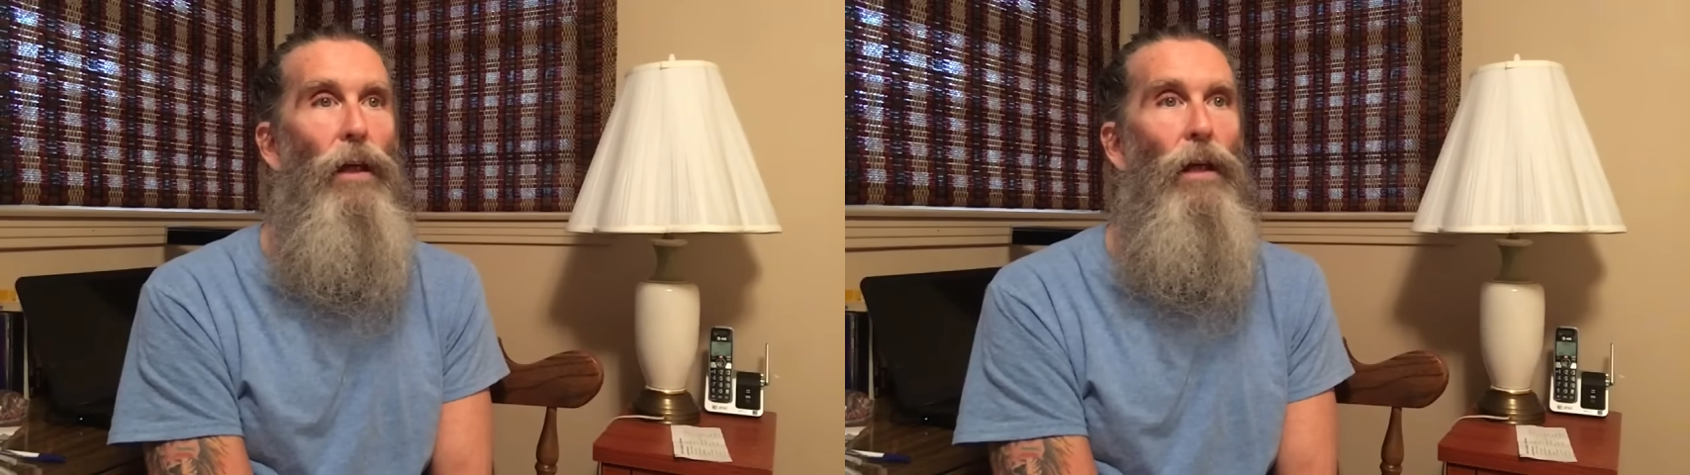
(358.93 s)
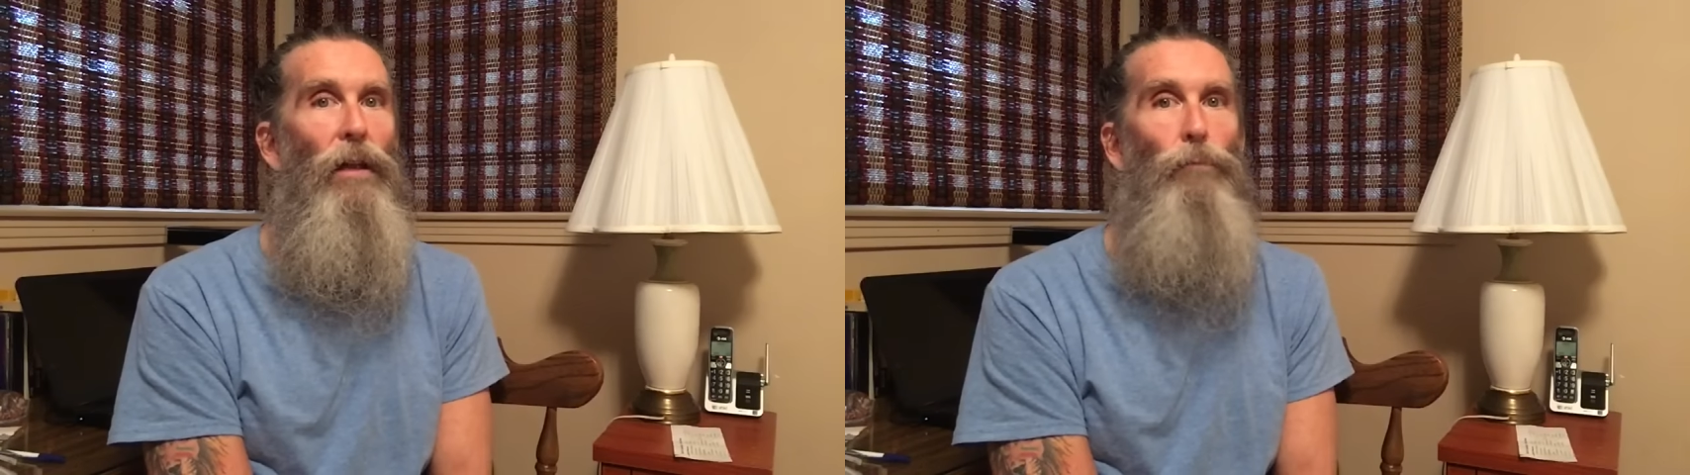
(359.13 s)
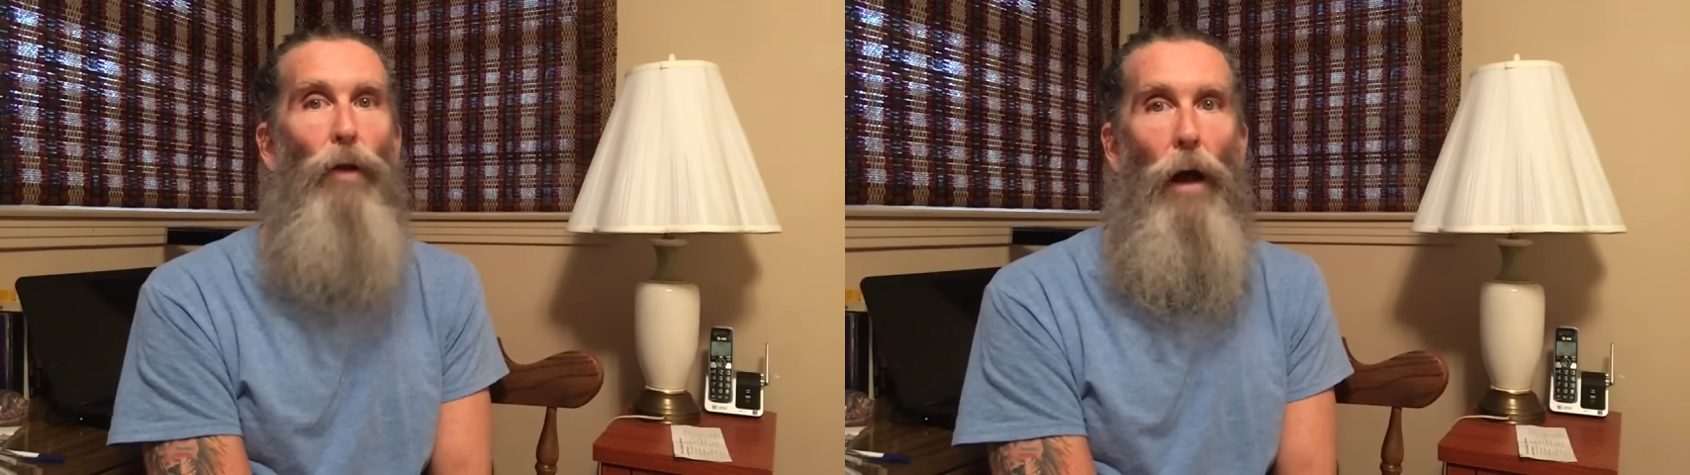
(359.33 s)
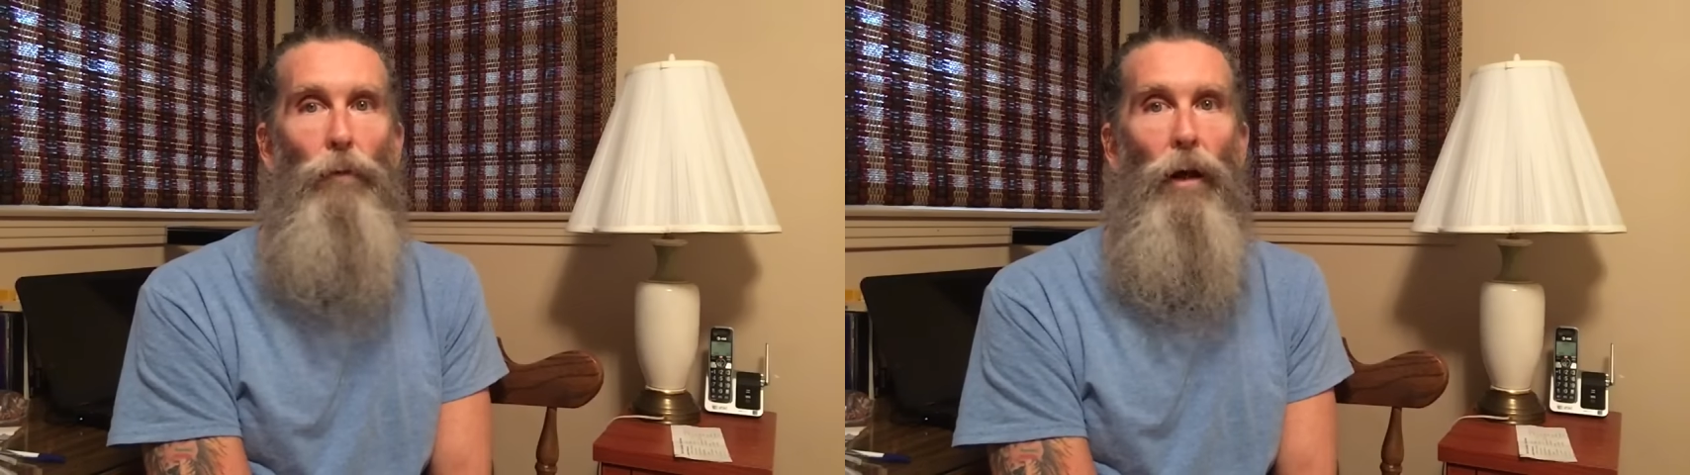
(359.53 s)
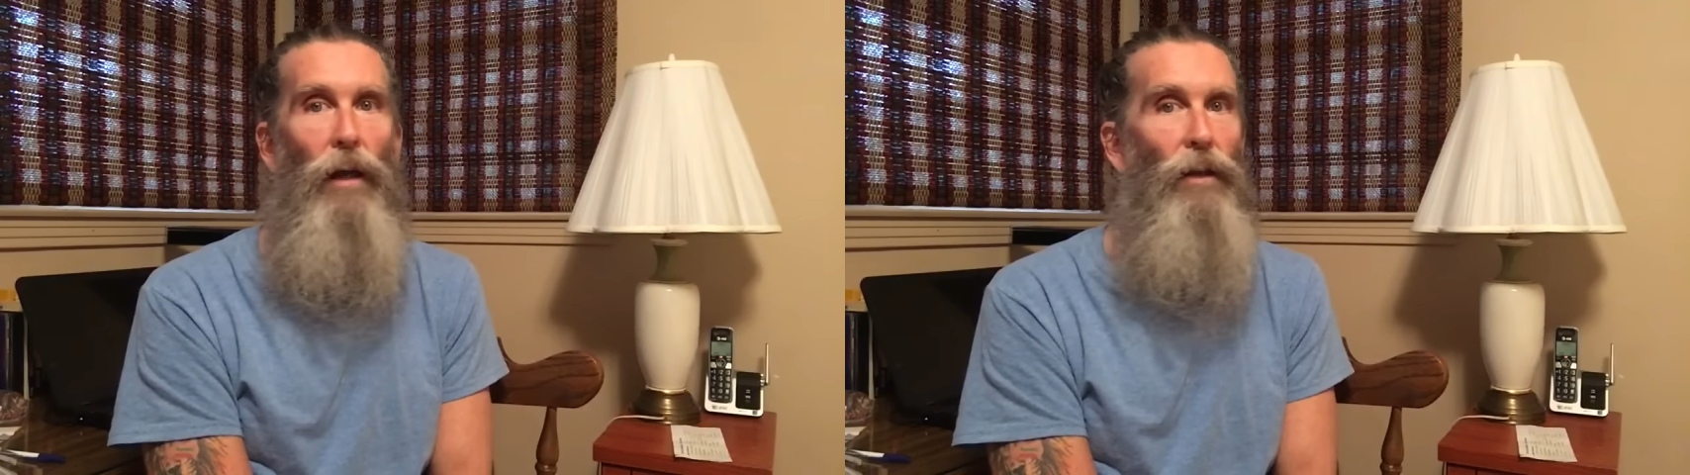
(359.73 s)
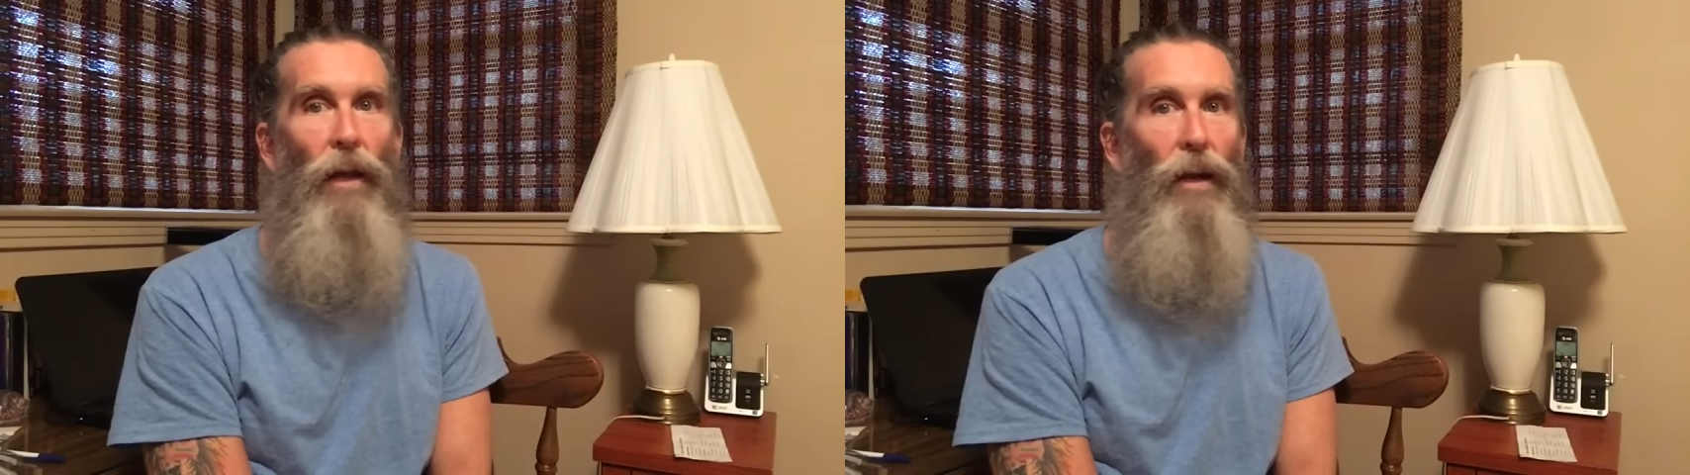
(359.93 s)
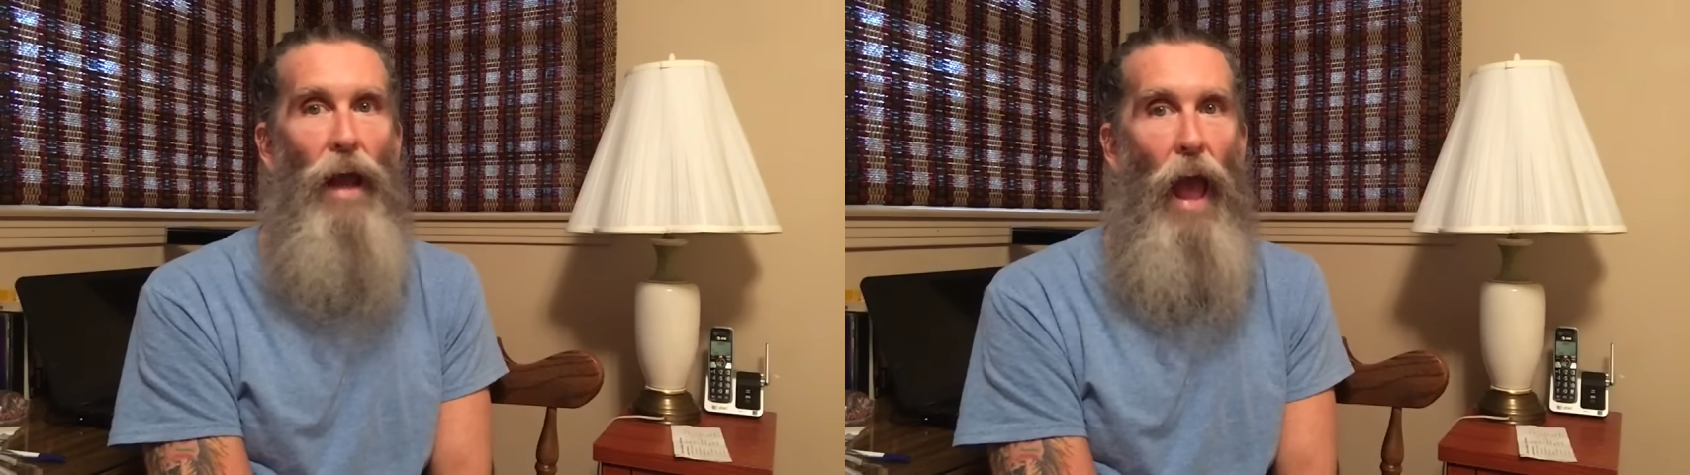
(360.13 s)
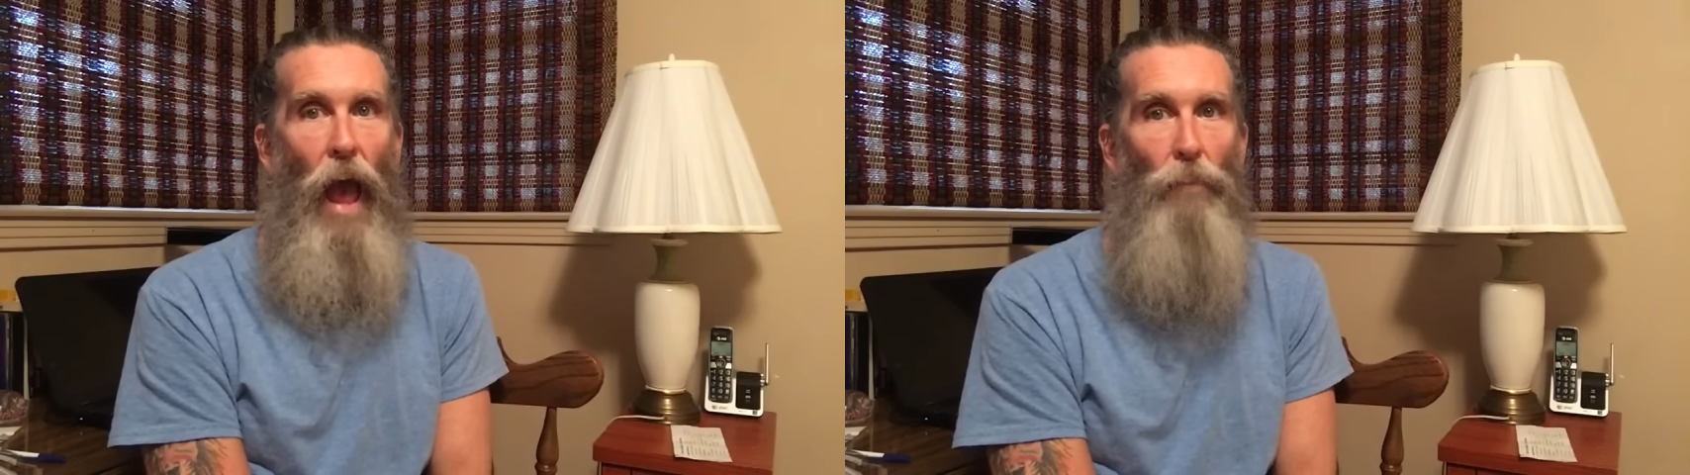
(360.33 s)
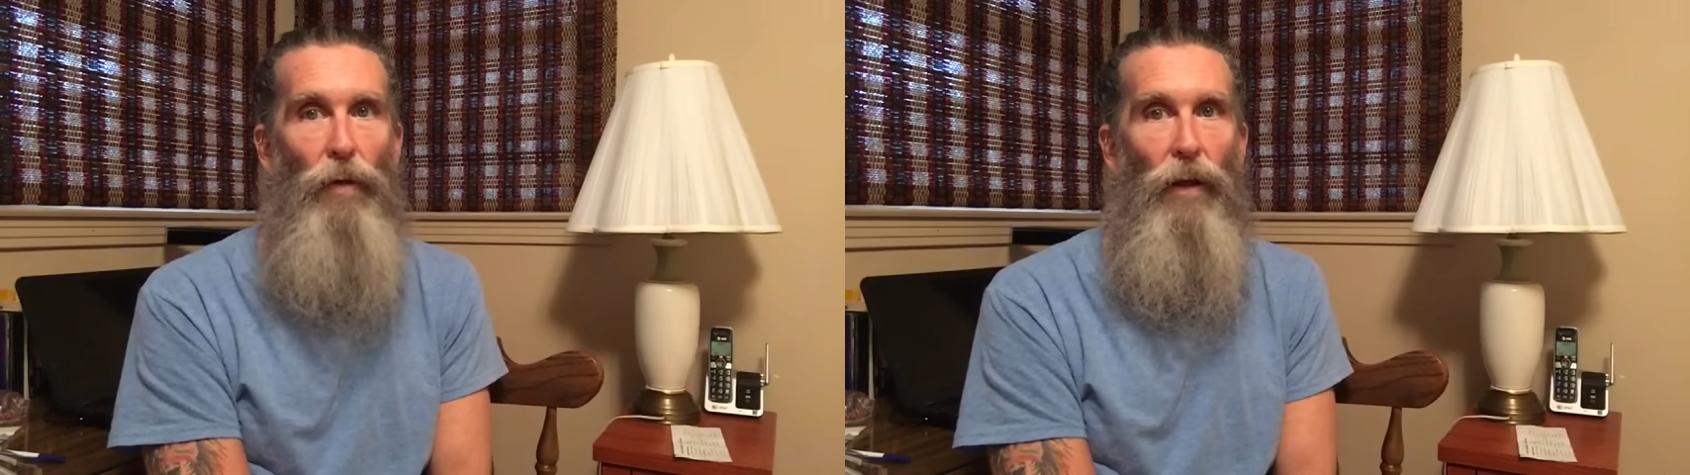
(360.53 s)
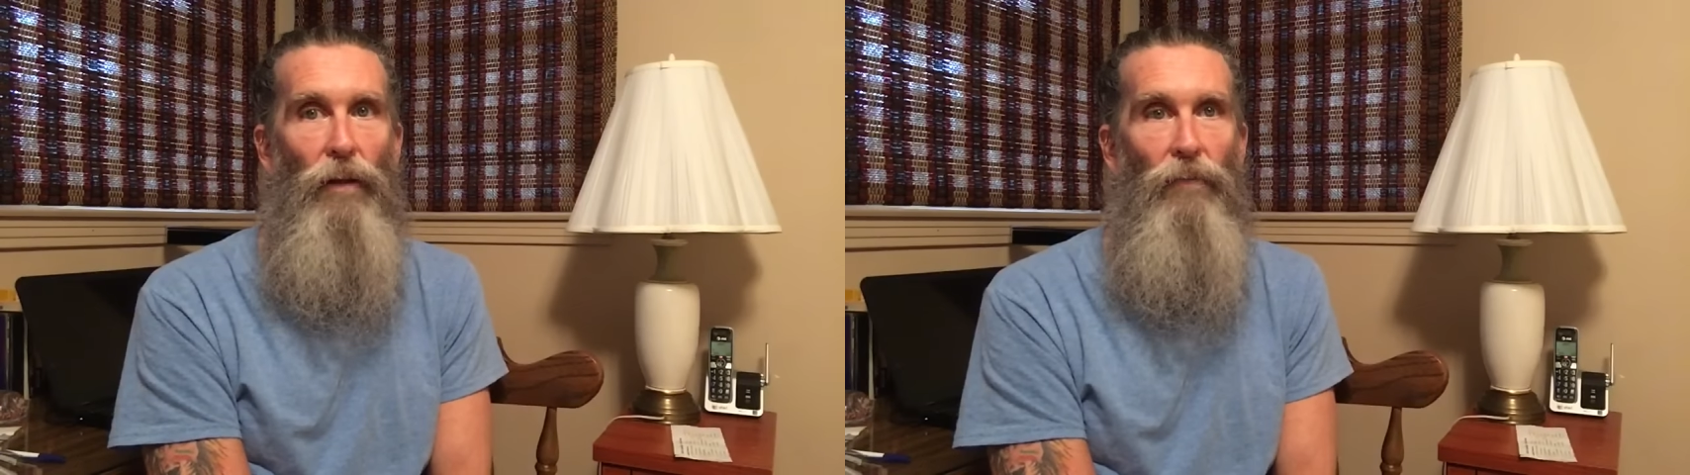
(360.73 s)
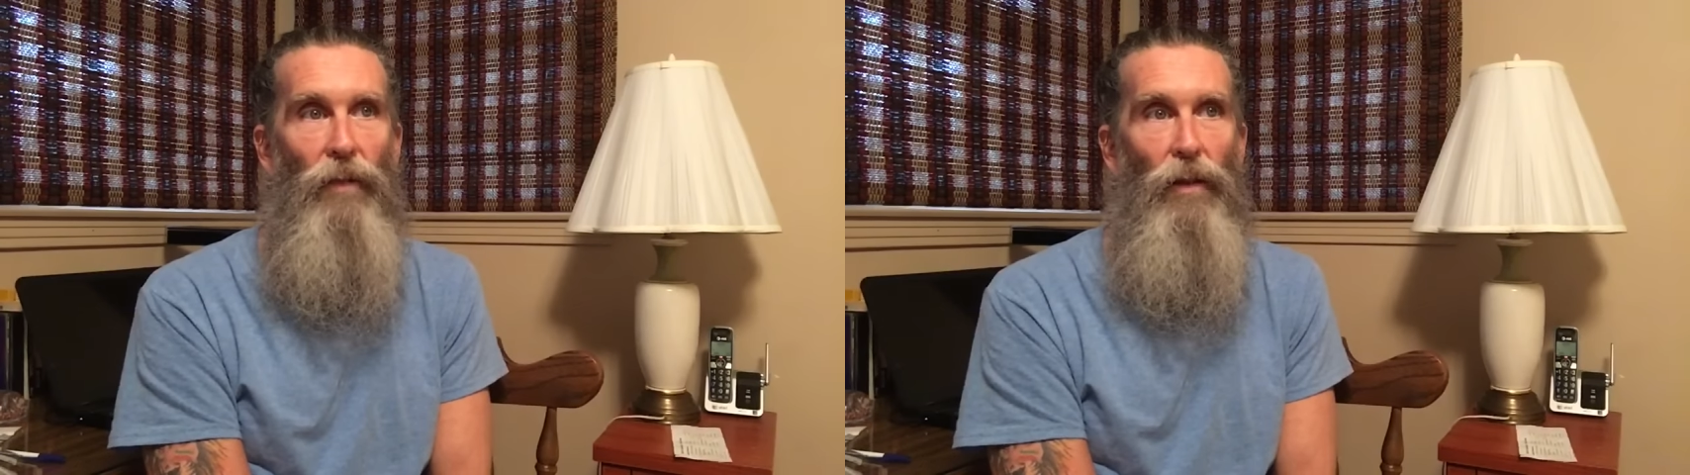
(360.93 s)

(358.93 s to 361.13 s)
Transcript: it probably it didn't happen.